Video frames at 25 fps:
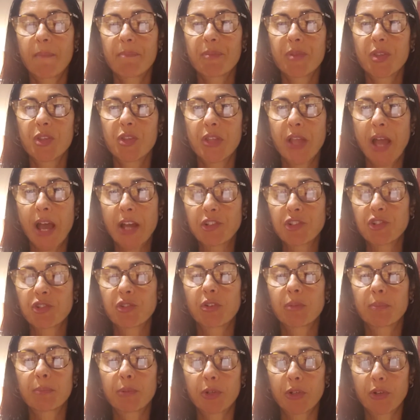
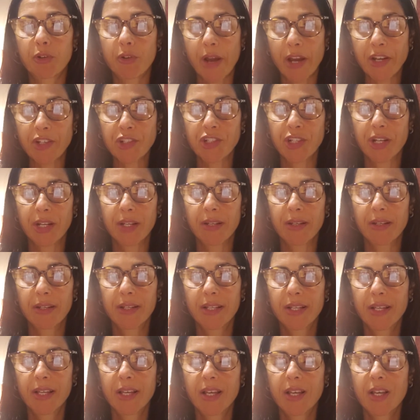natural progression.
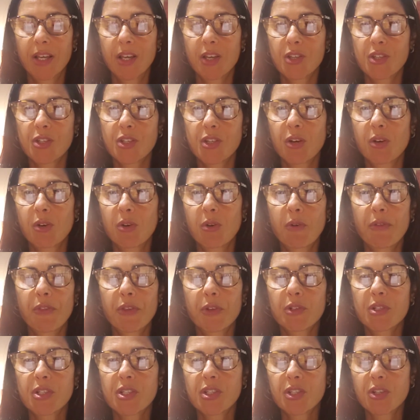So
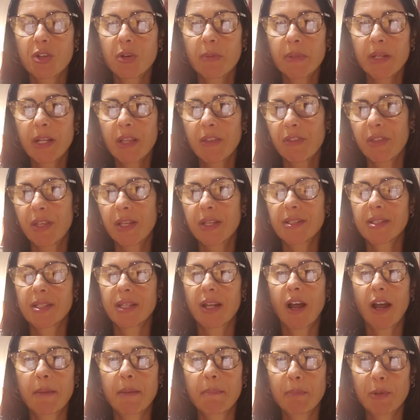there's so many things
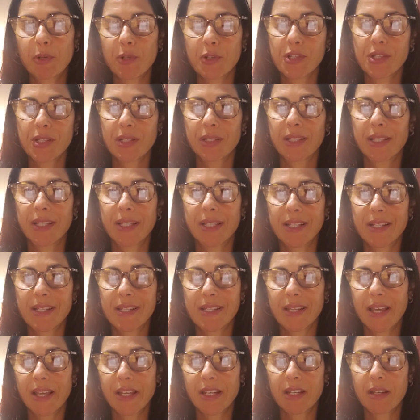that personally
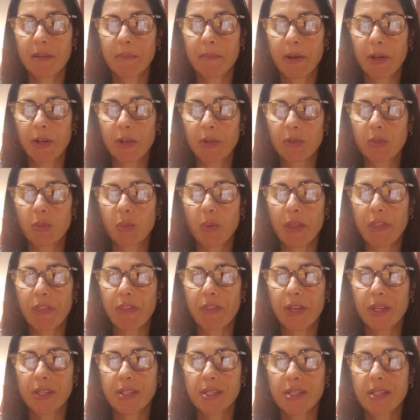excited about with
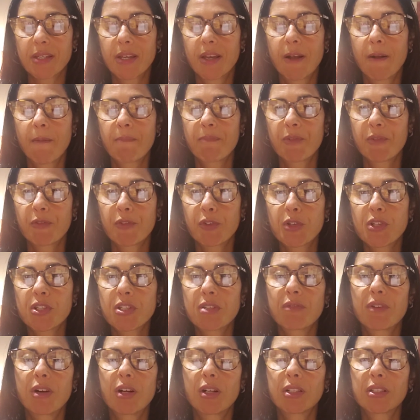this. First
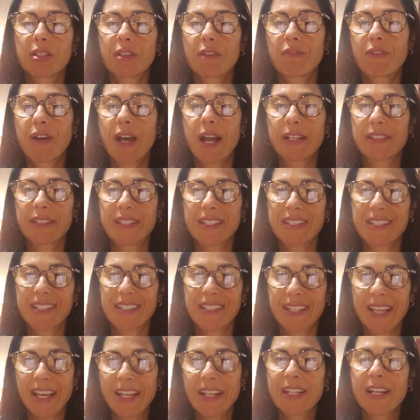of all, in the fact that to
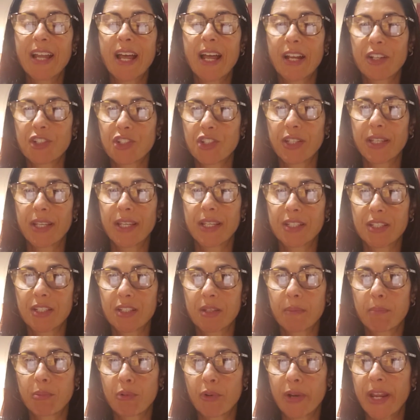get it actually into the
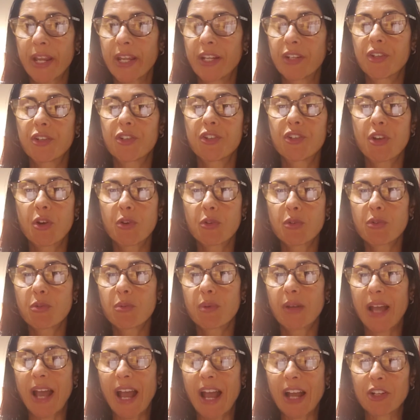brain, no
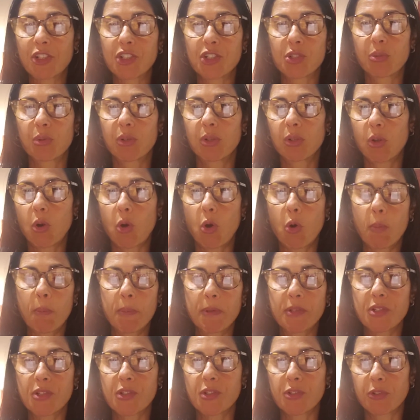actual
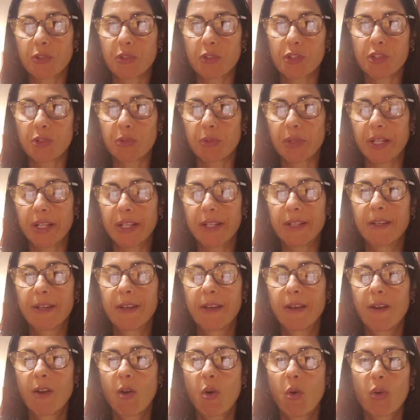open surgery
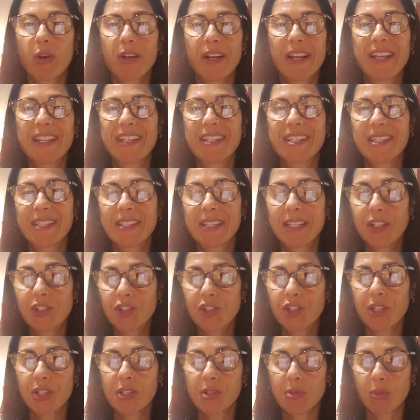or
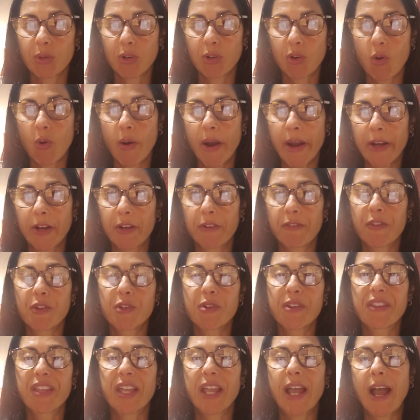anesthesia is
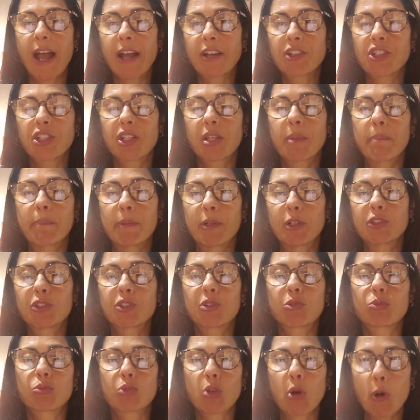required. They actually built a
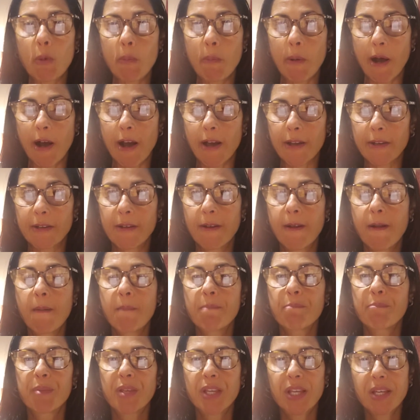robot
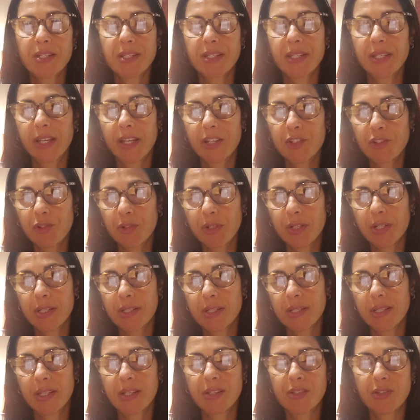because the
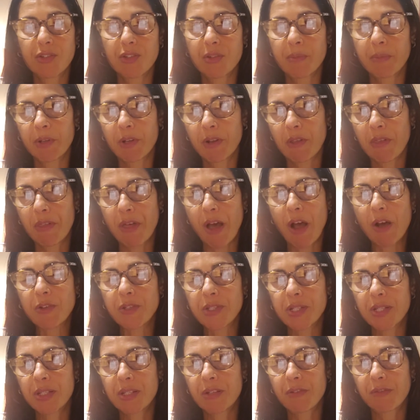intricacies, there's about
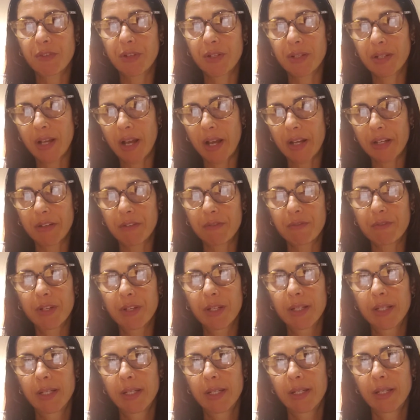1,000 different kind
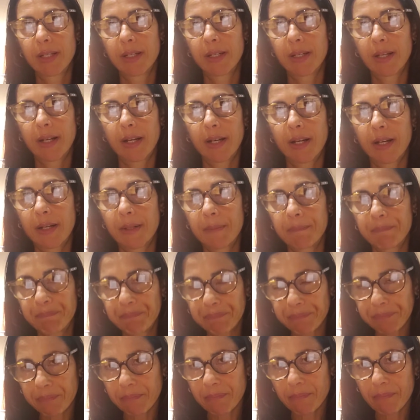of
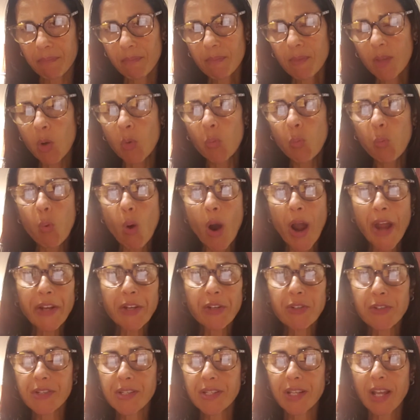
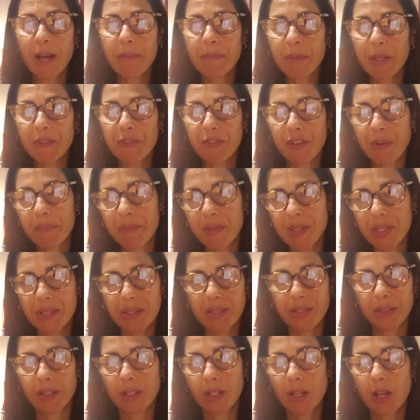wires coming from the
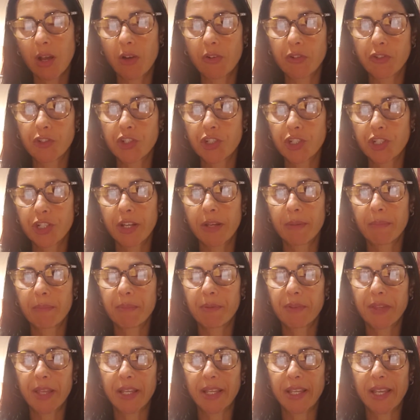silicone
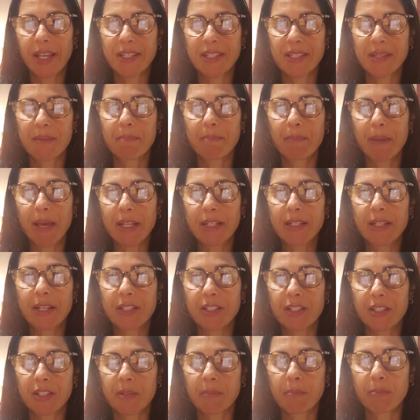chip that gets embedded
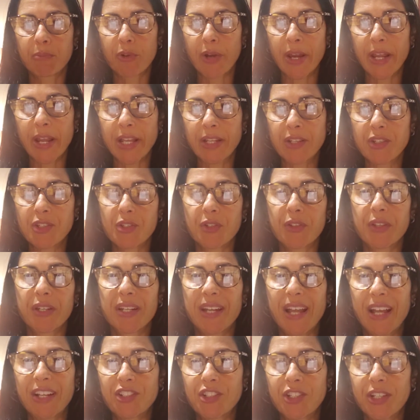into the brain so that it
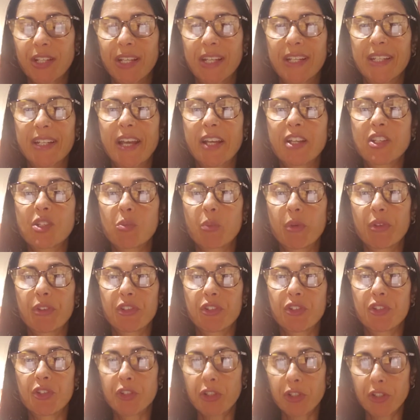actually connects with the
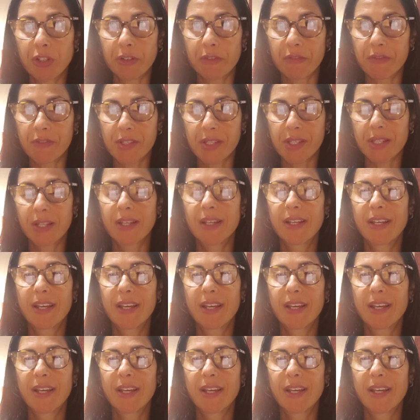nerves.